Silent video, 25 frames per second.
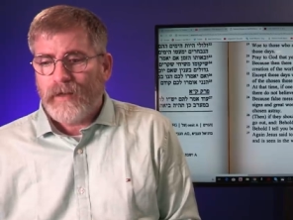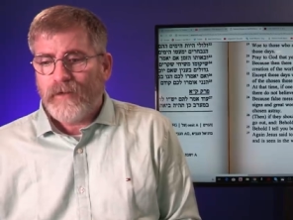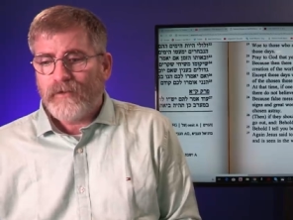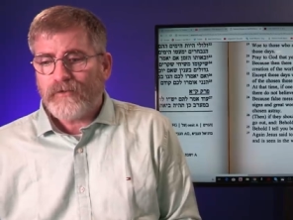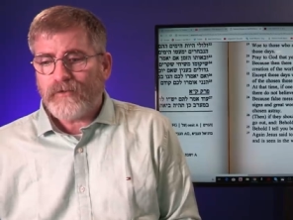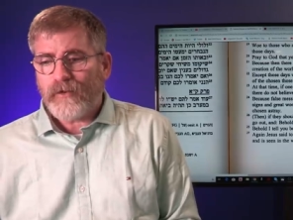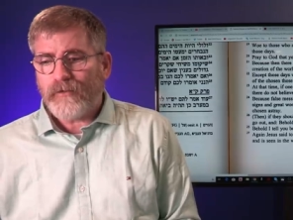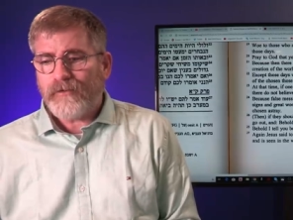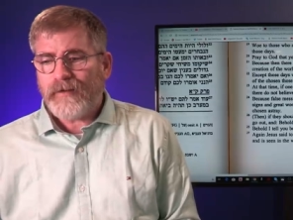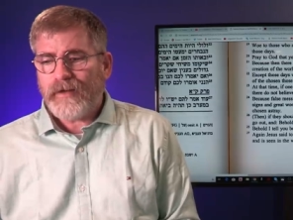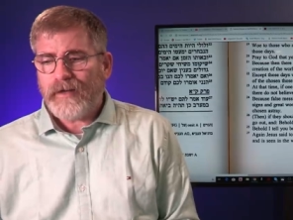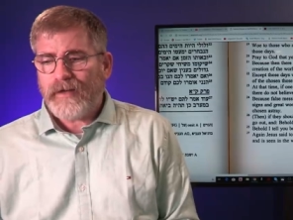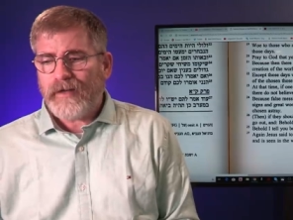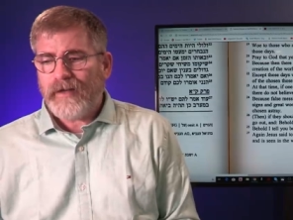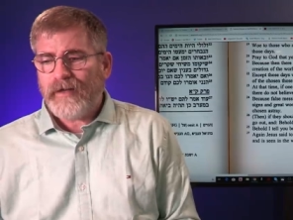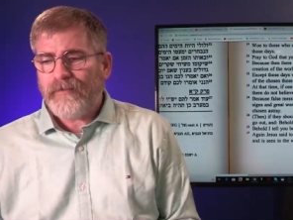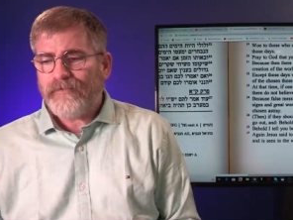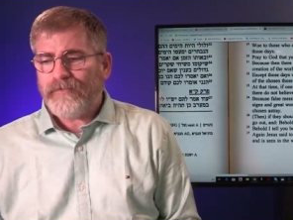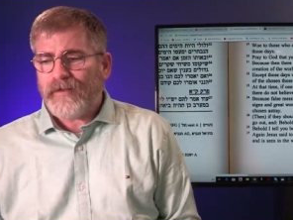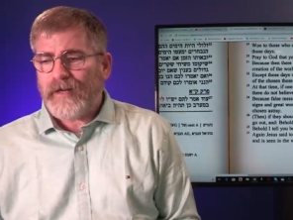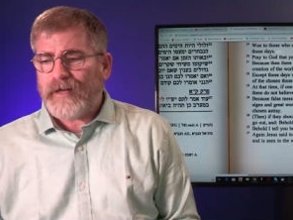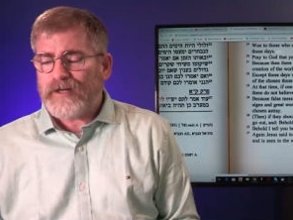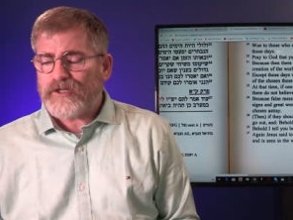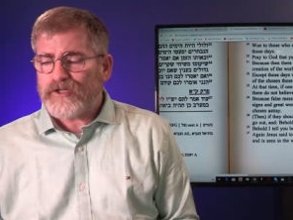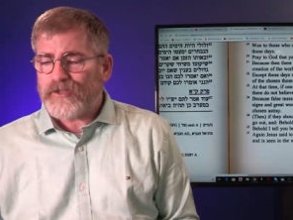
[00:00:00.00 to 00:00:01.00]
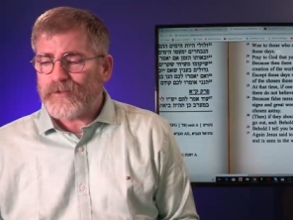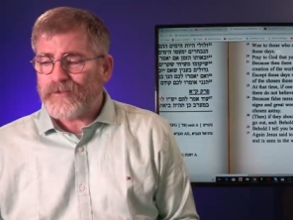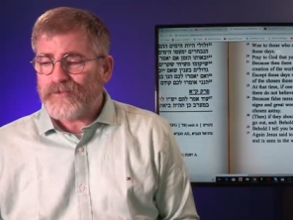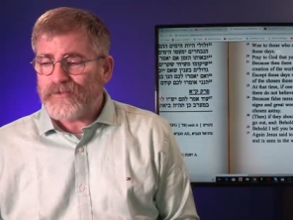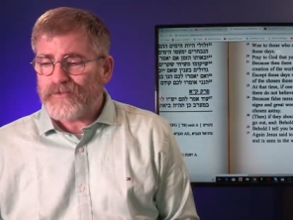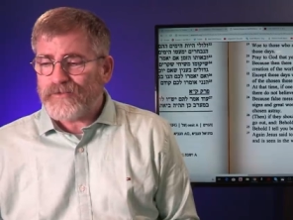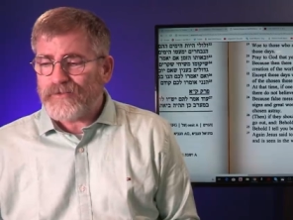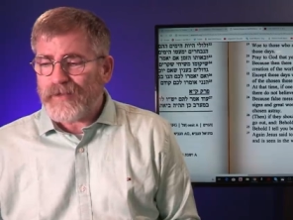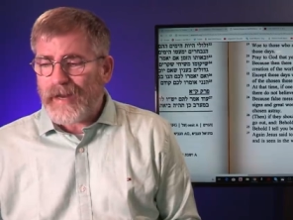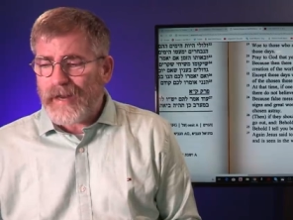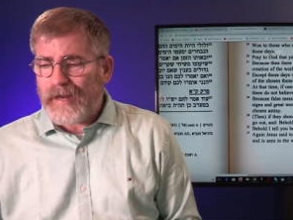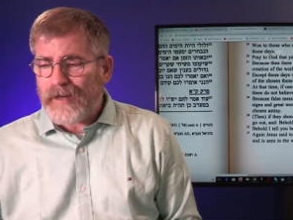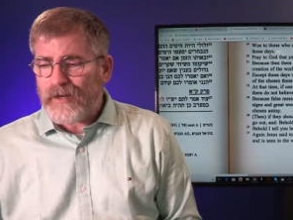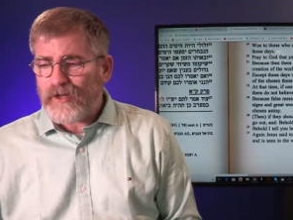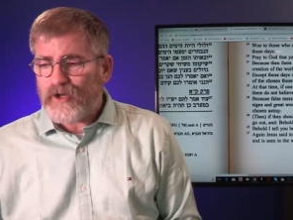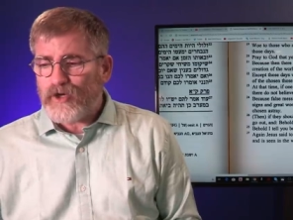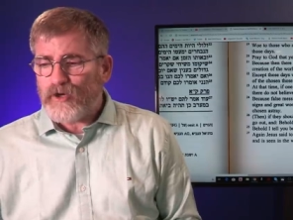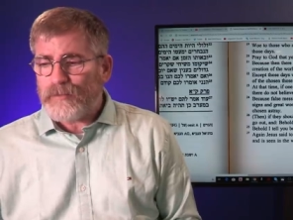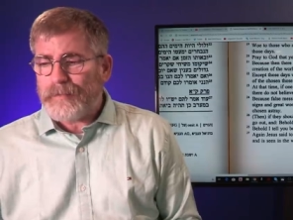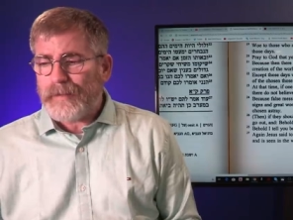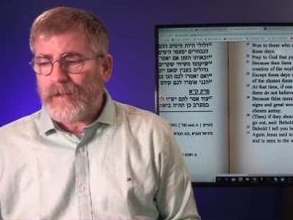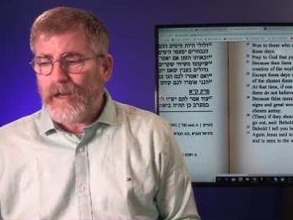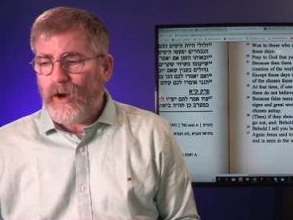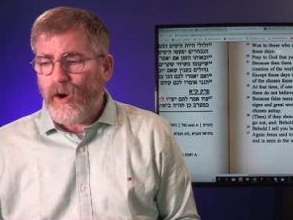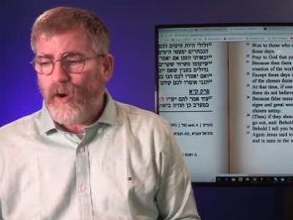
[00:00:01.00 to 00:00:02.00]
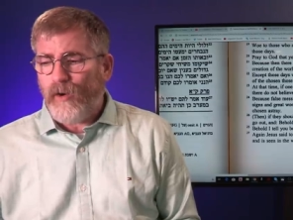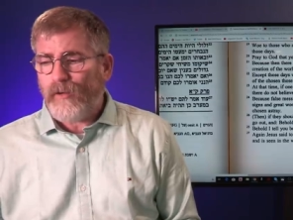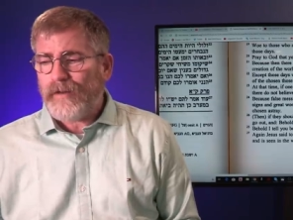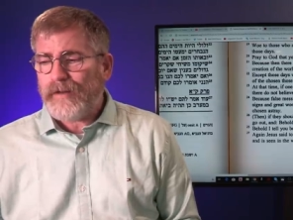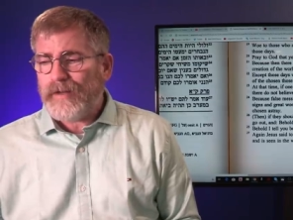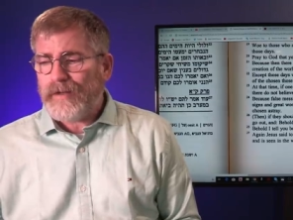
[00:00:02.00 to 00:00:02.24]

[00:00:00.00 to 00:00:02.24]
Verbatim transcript: So then if they should say to you, Behold,